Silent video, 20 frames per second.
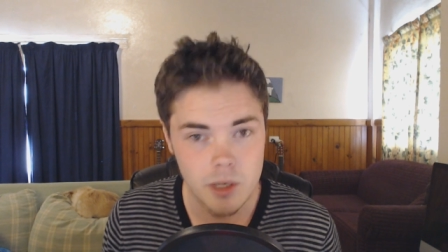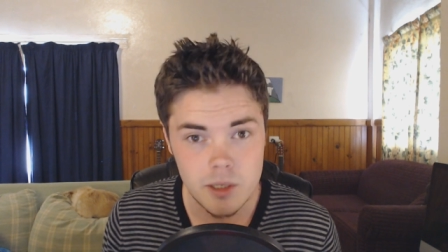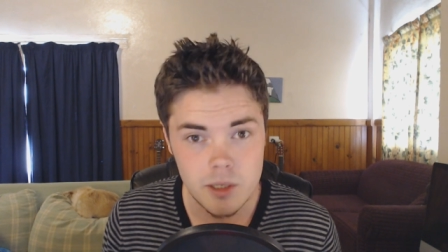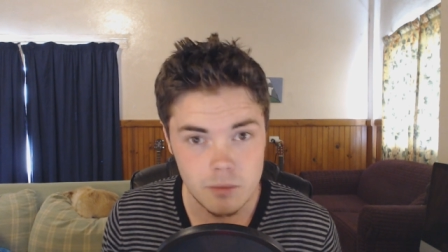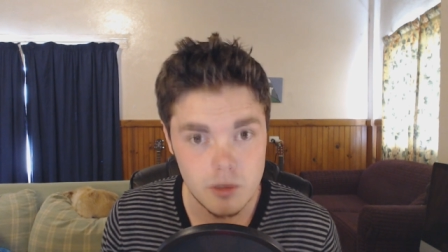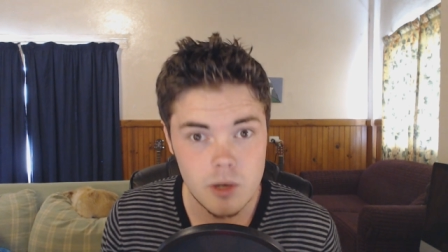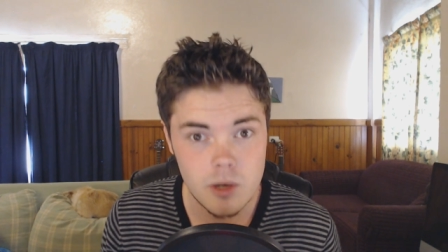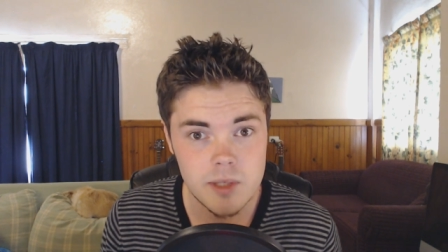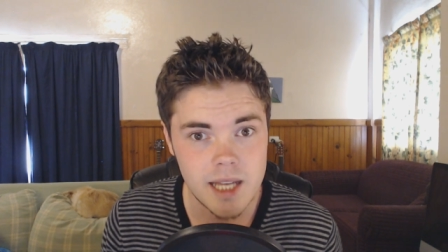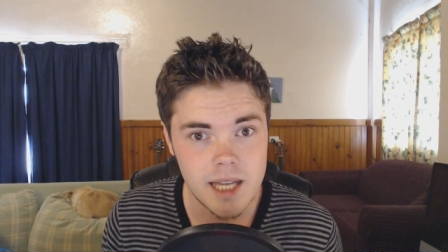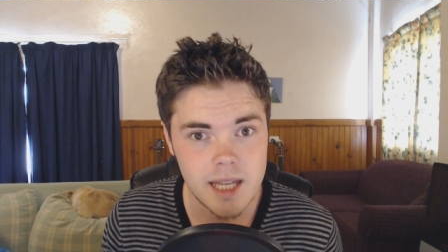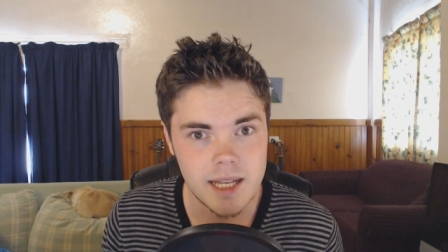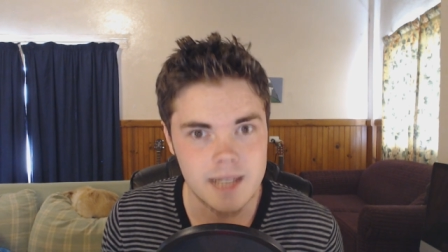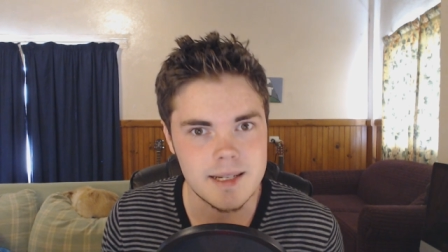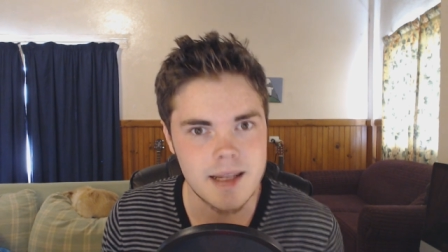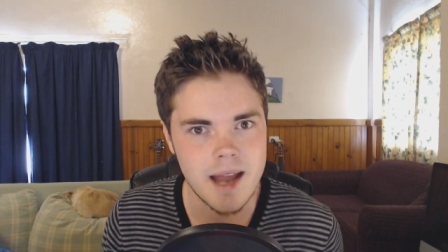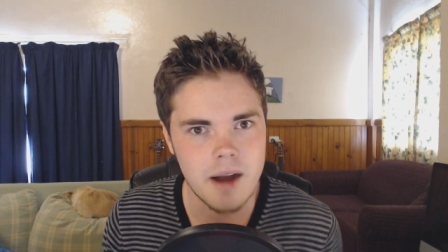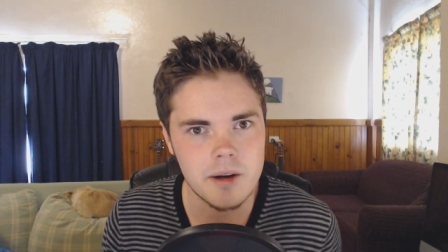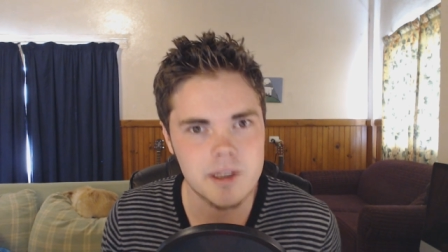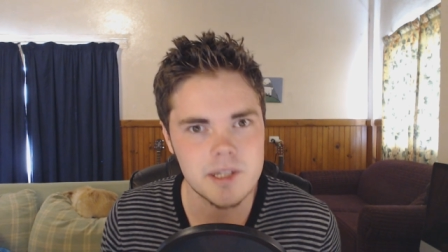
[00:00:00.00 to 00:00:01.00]
writ, wrote down
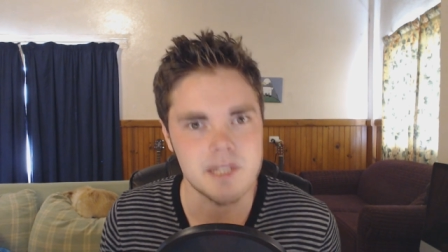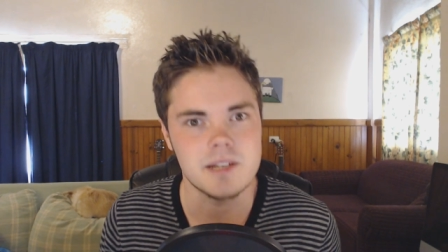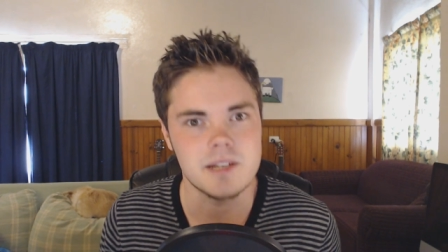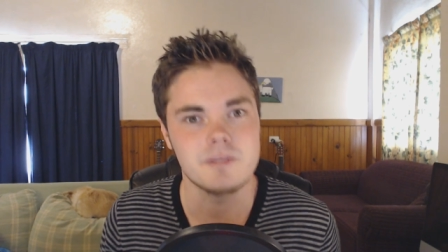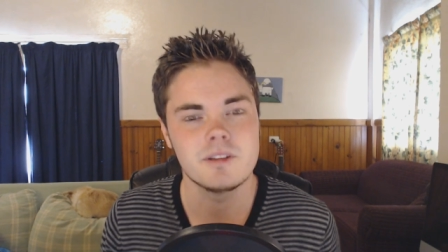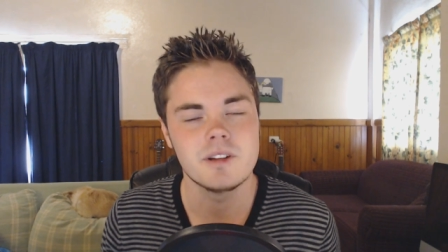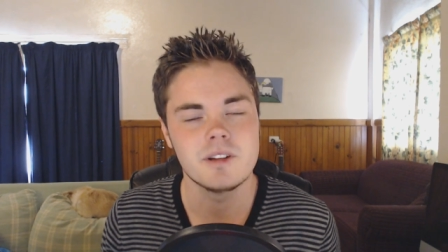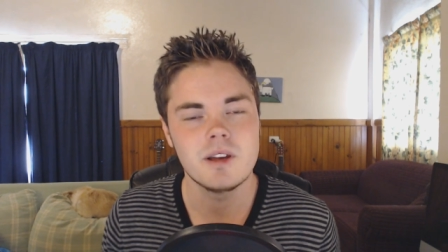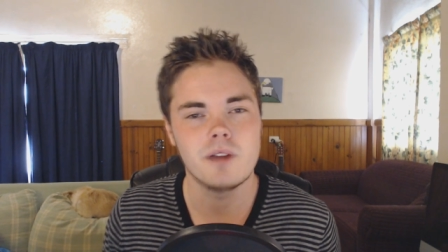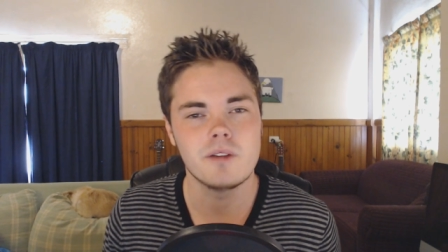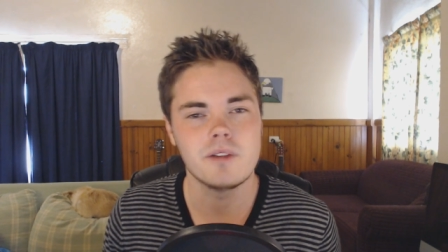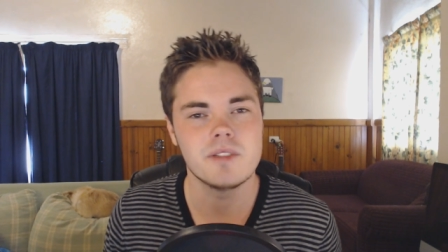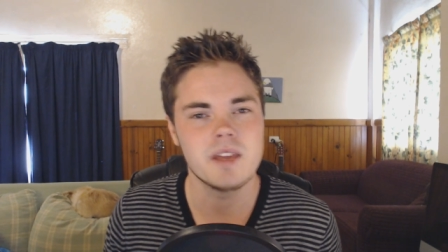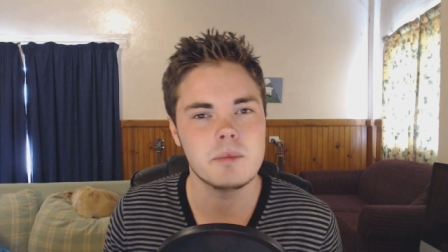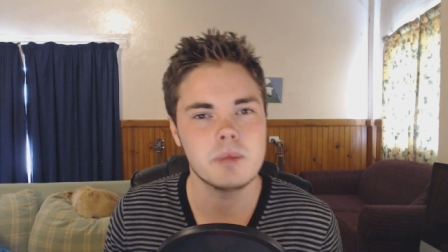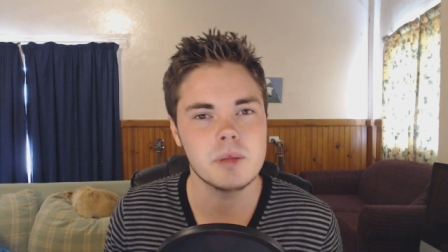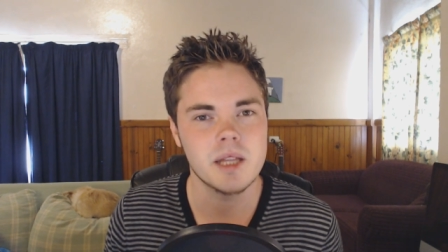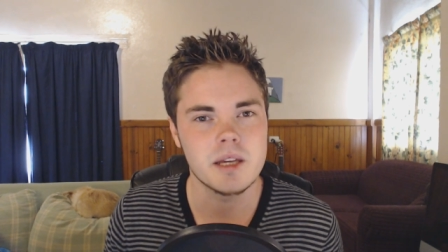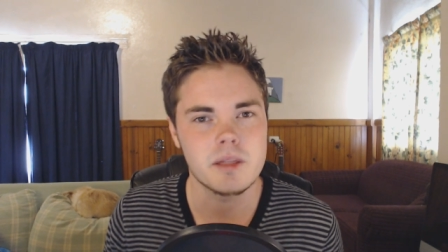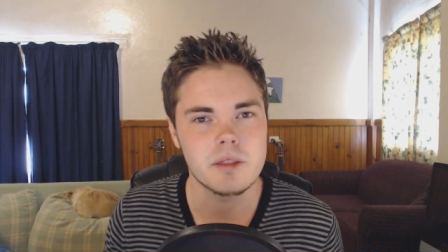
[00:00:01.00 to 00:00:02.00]
a narrative of
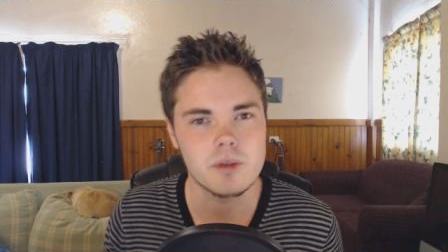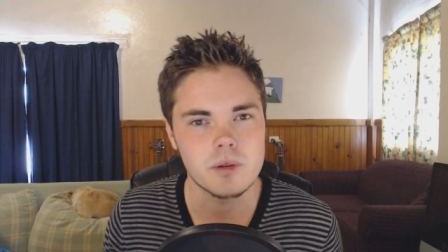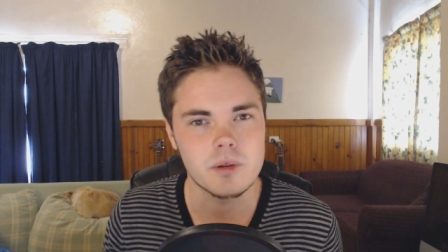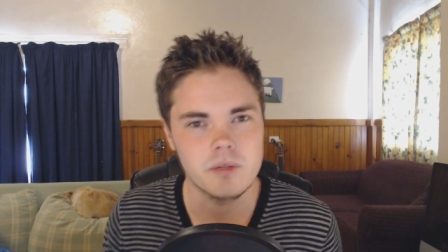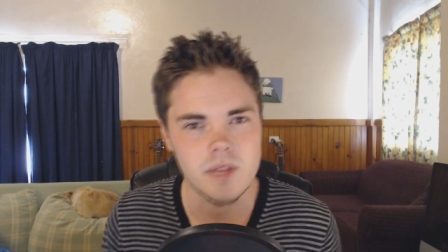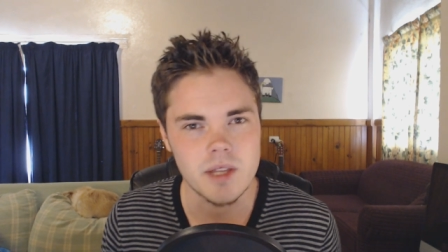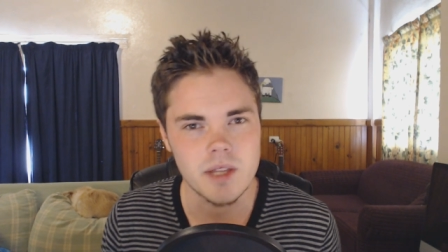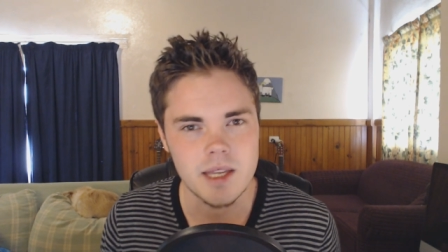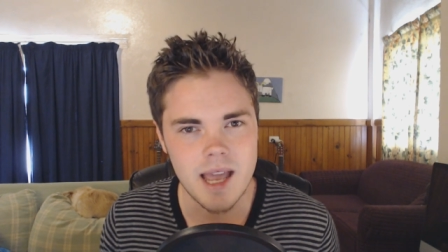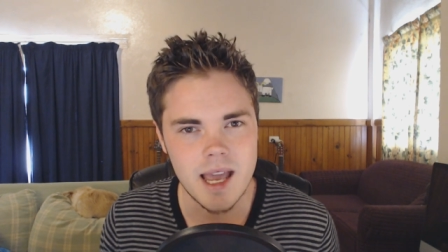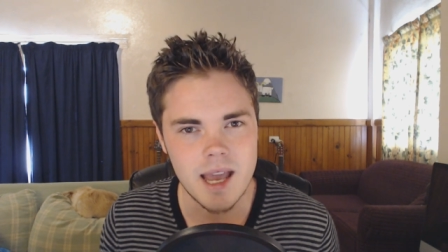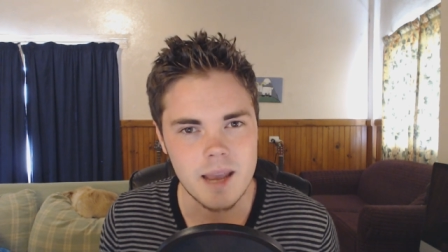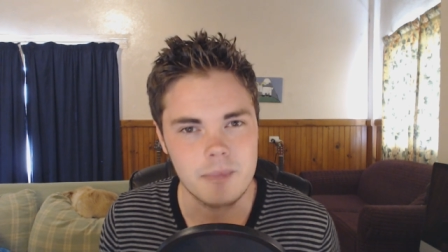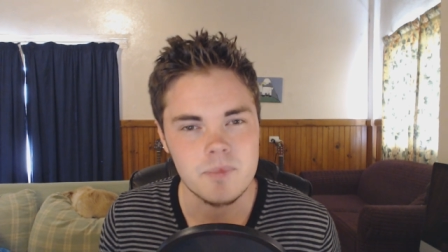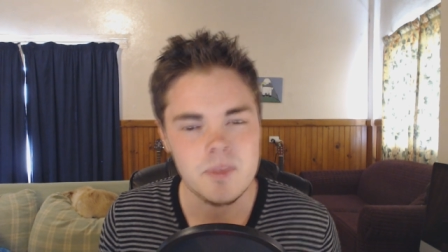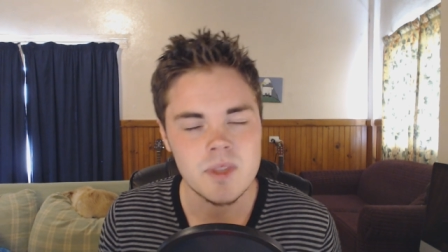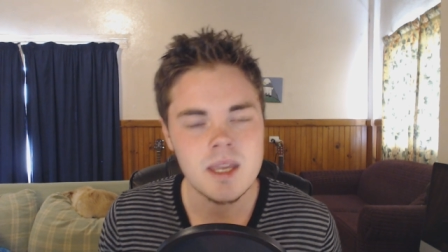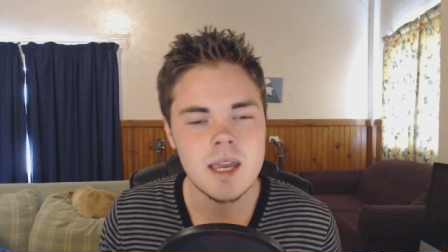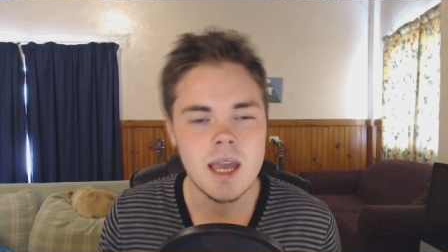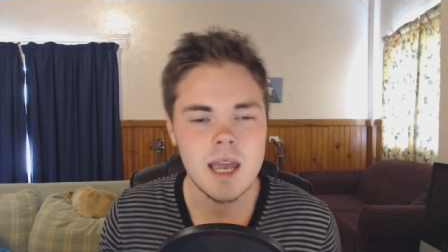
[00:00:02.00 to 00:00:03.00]
their playthrough of the
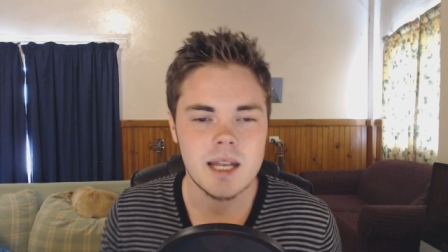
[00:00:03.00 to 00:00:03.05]
game.